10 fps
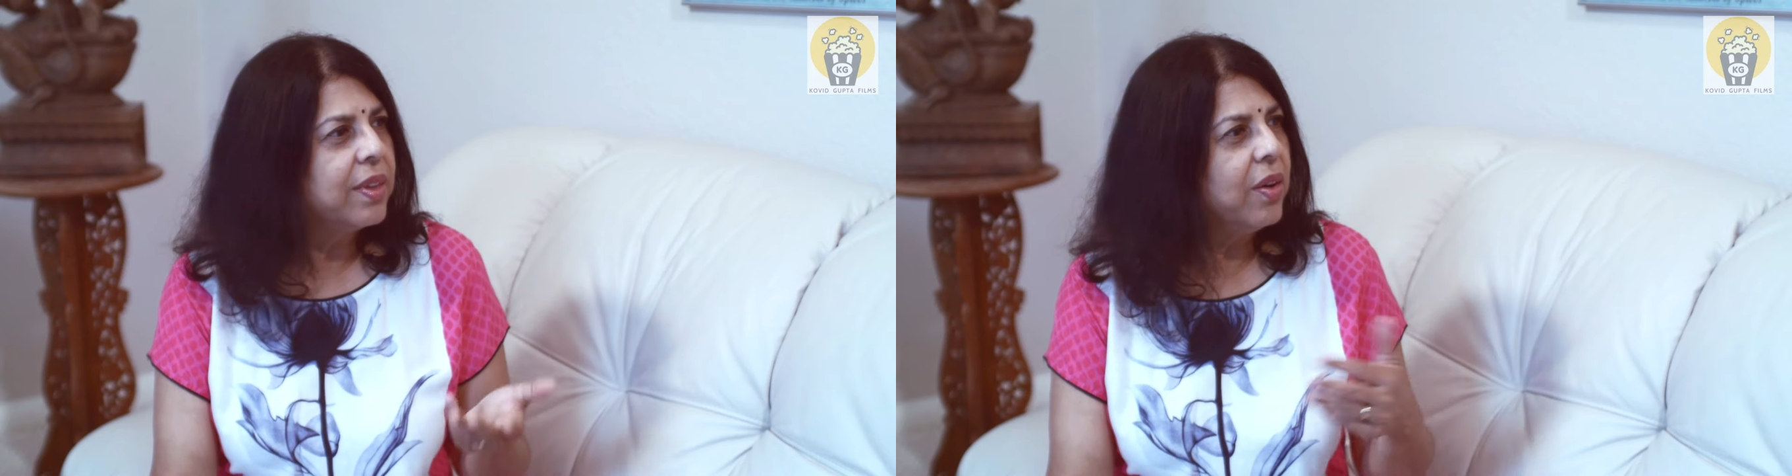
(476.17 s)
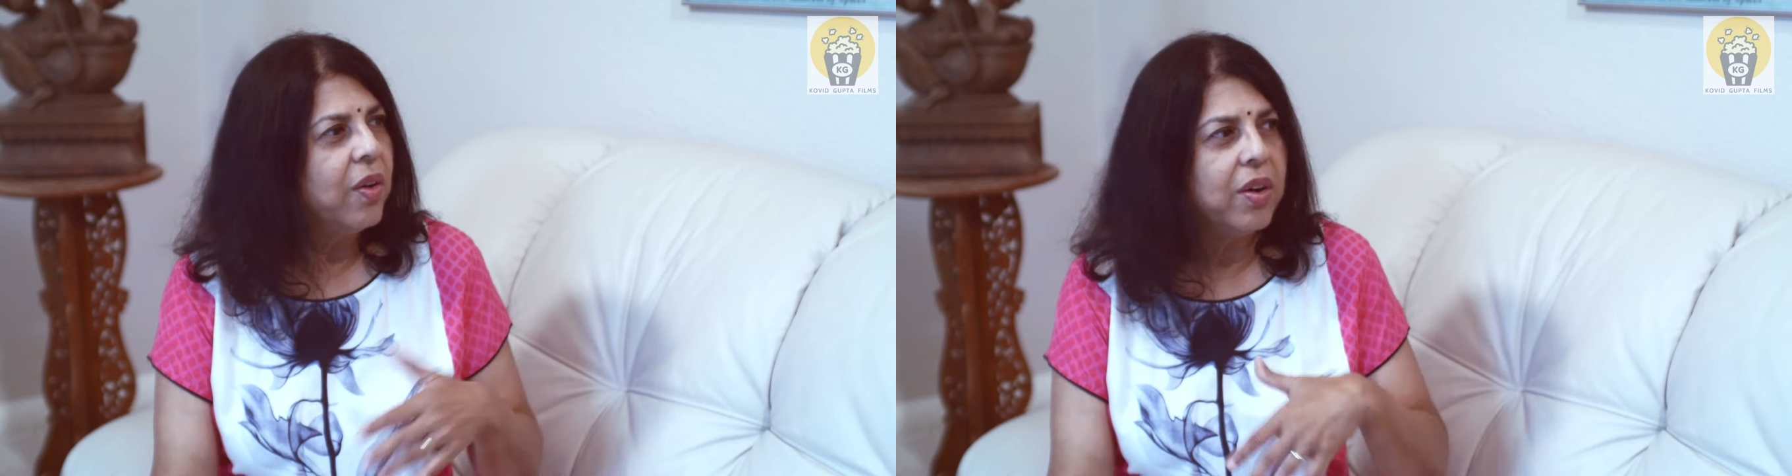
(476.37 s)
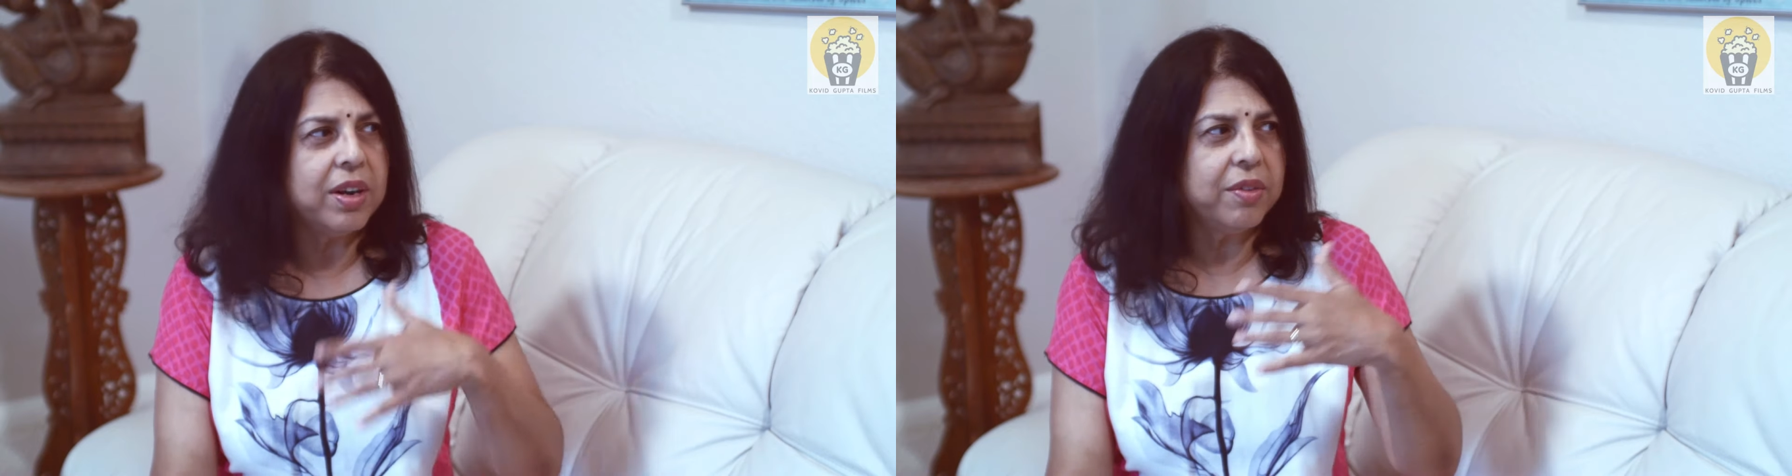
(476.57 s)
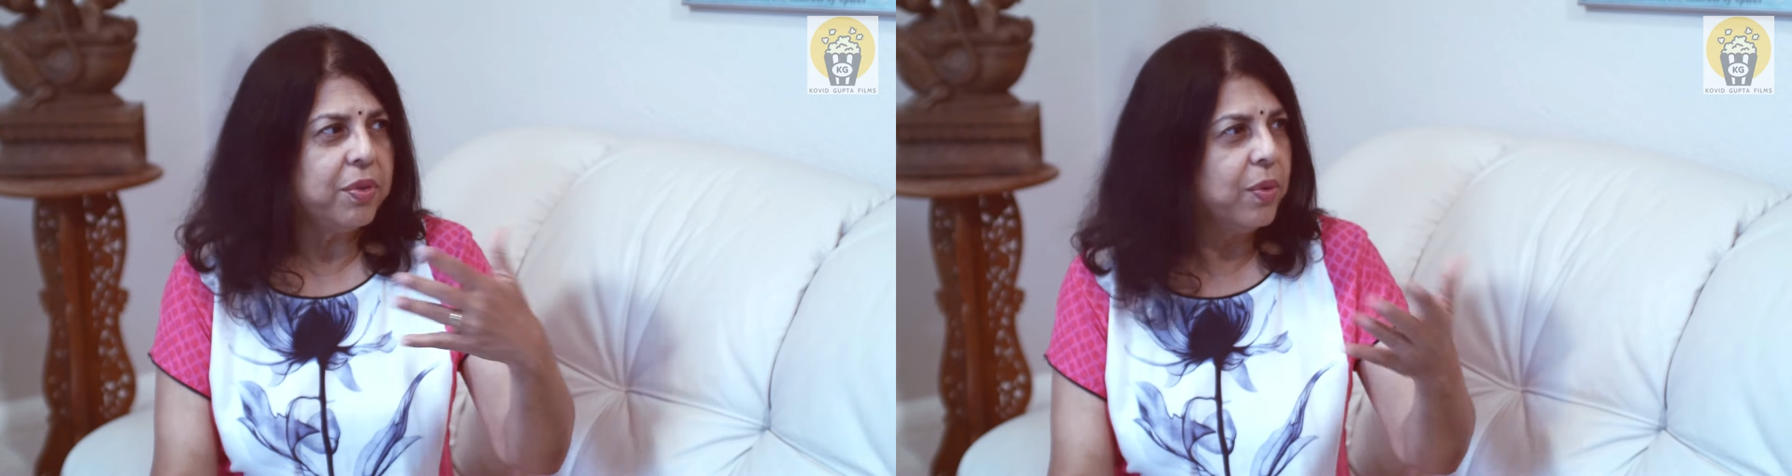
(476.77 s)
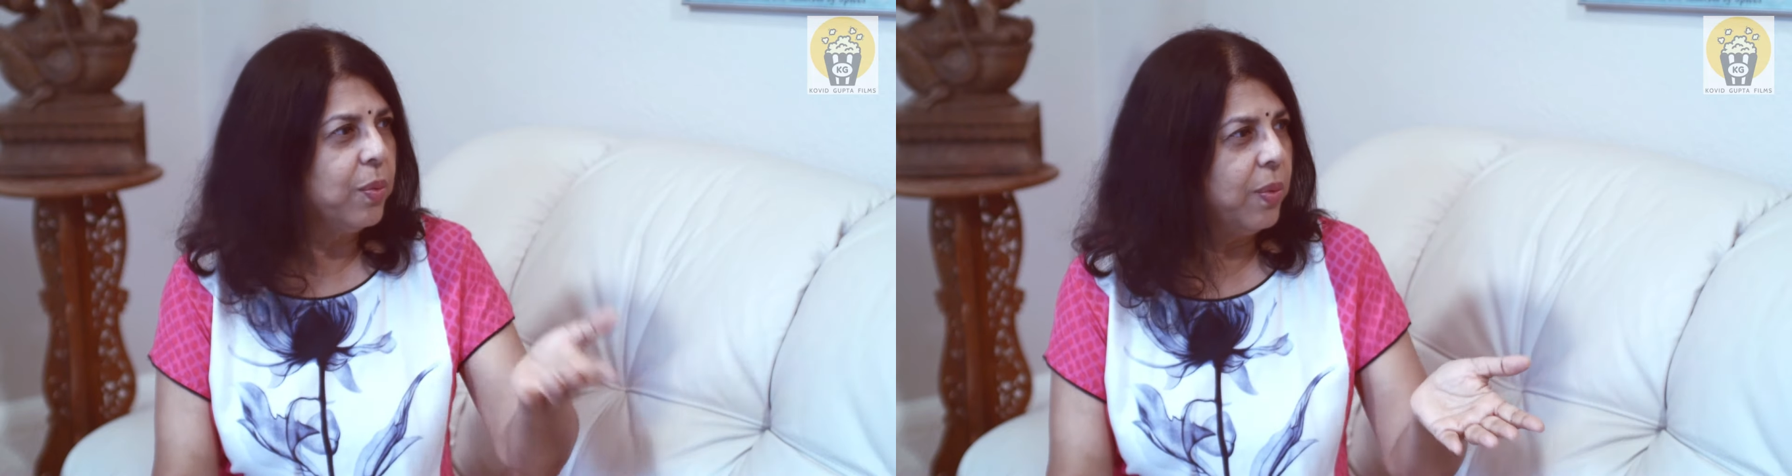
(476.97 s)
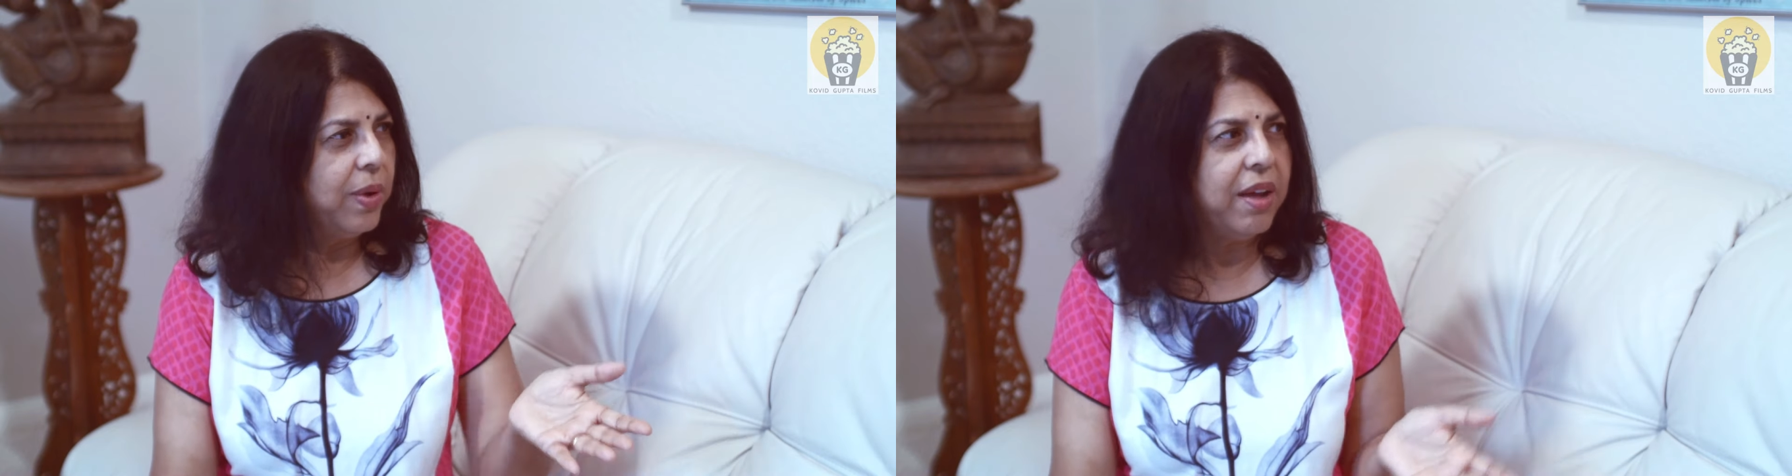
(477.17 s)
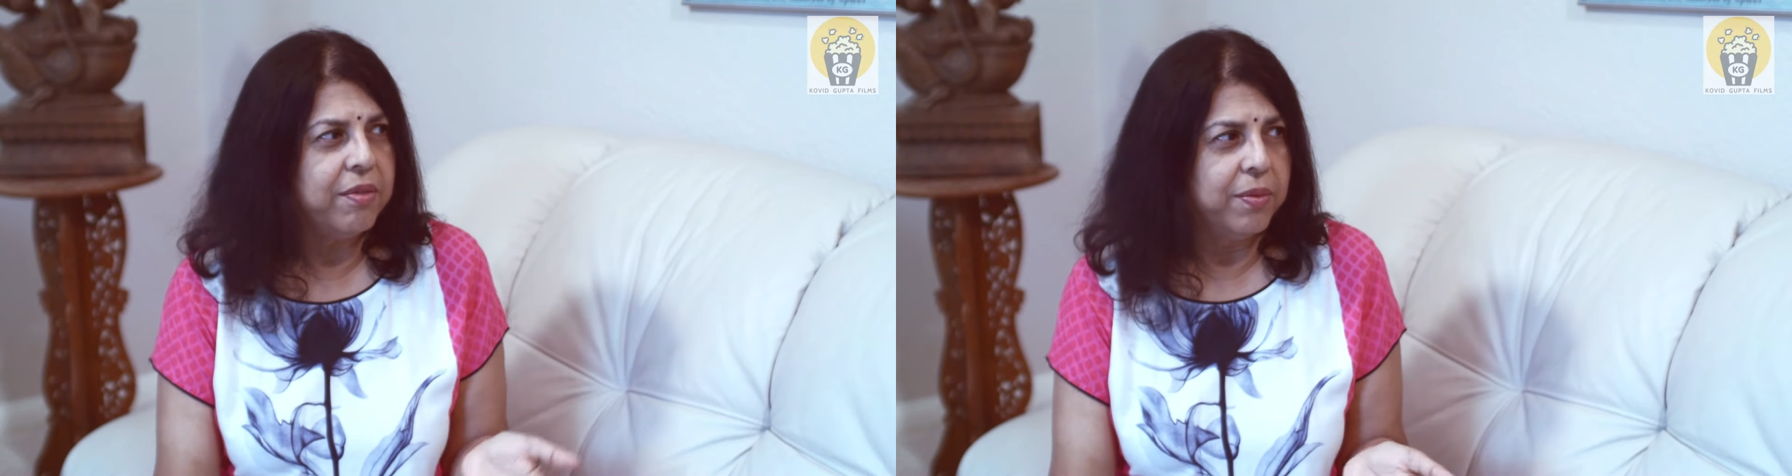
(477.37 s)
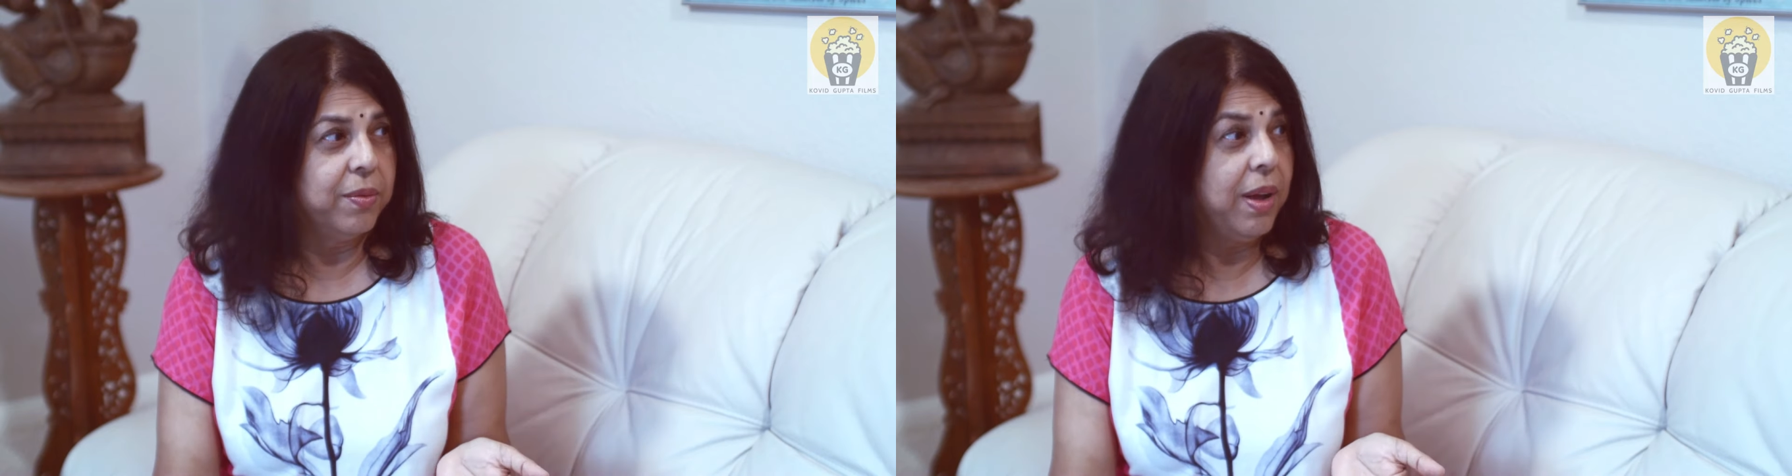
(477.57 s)
Or if you
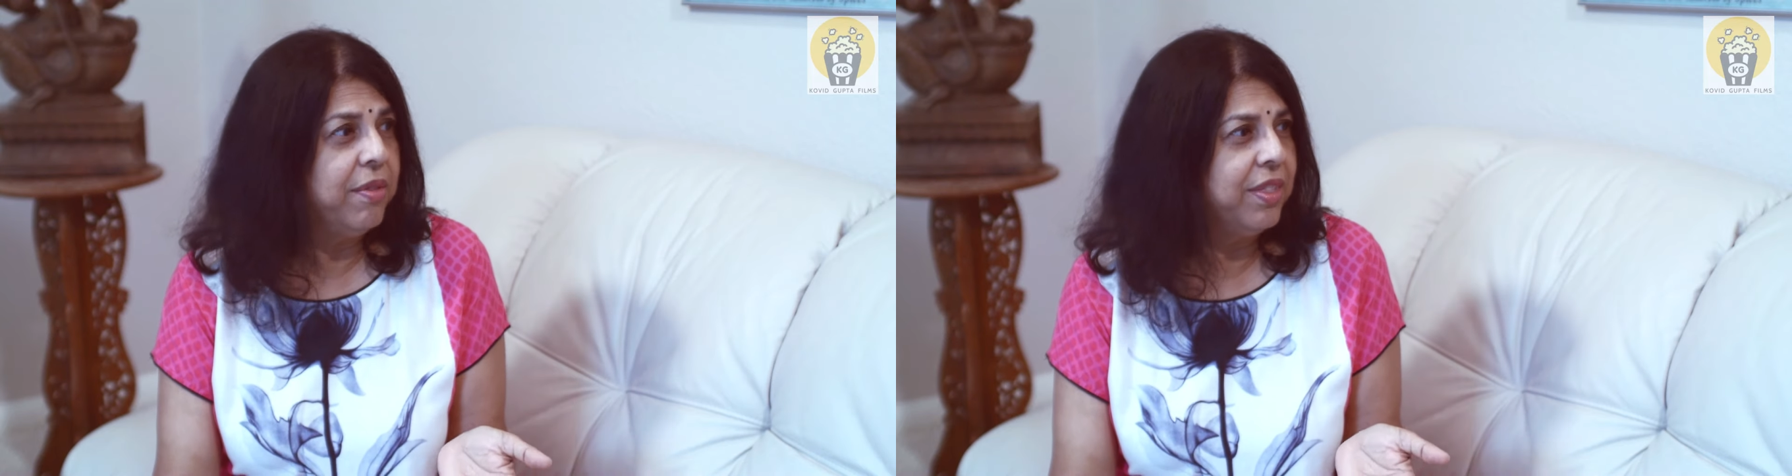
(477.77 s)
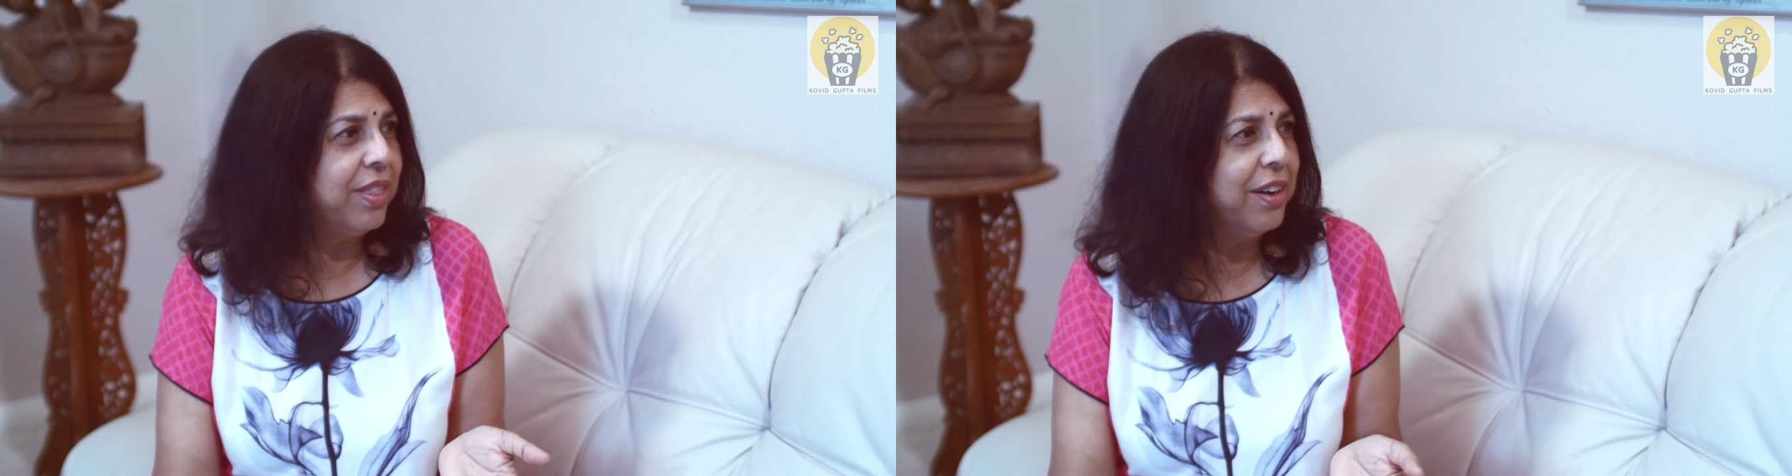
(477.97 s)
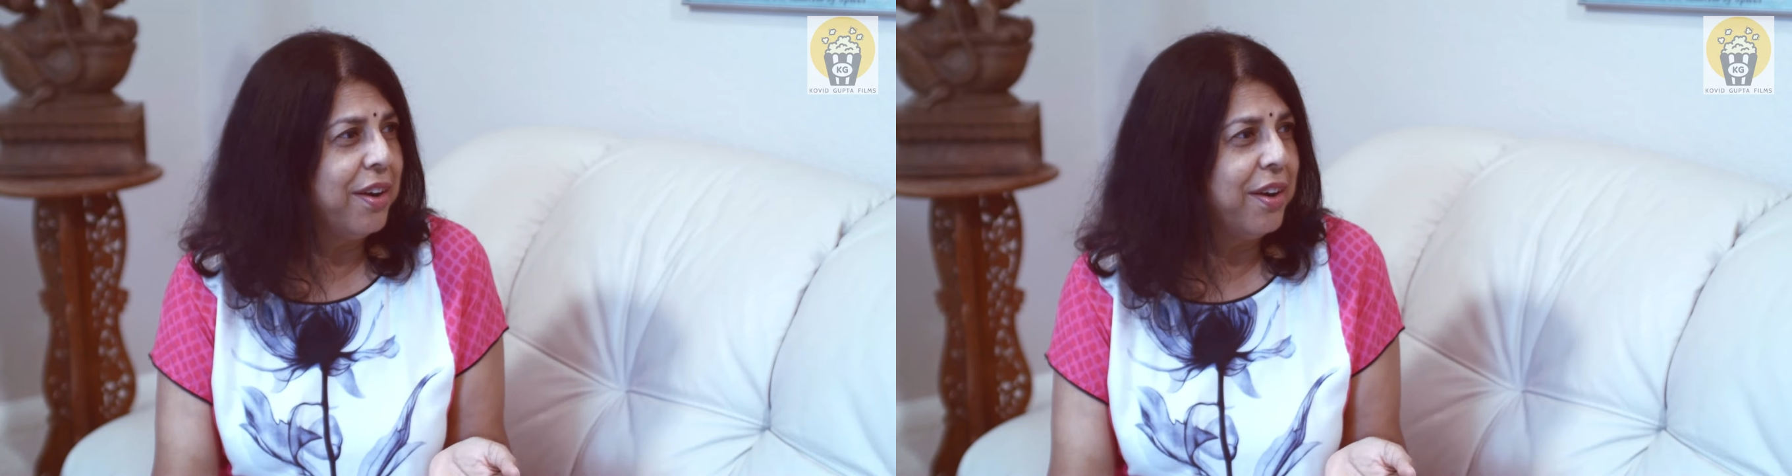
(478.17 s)
have a third